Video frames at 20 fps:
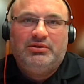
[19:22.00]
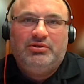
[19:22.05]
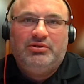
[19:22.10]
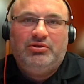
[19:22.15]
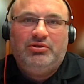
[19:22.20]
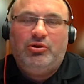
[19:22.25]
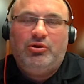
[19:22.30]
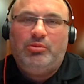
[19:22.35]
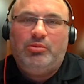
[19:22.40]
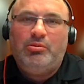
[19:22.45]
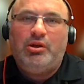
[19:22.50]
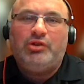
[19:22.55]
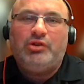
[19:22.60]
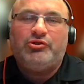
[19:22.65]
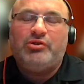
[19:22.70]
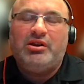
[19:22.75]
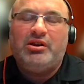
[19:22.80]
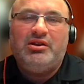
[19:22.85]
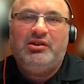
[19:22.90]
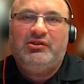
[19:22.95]
You know, I'm not
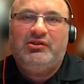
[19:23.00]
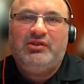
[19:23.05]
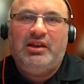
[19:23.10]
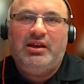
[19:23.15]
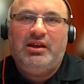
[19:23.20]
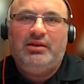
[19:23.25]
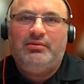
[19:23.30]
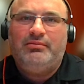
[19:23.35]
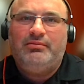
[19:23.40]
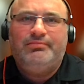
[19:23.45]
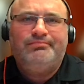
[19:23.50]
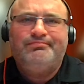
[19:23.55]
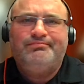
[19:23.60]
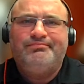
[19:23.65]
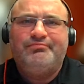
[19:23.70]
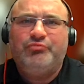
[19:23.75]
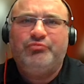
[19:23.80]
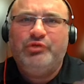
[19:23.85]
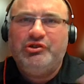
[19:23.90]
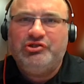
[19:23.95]
trying to say
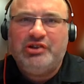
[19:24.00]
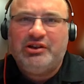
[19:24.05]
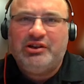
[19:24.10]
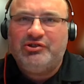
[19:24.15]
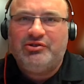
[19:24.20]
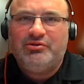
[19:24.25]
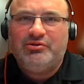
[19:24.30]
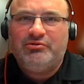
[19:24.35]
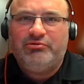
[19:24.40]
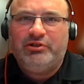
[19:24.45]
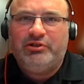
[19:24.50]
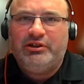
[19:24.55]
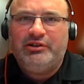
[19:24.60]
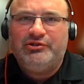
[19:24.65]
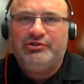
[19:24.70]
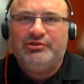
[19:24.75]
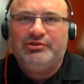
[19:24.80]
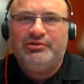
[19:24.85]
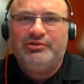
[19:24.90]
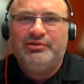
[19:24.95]
reject your
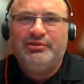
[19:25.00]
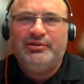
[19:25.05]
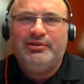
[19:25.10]
religion.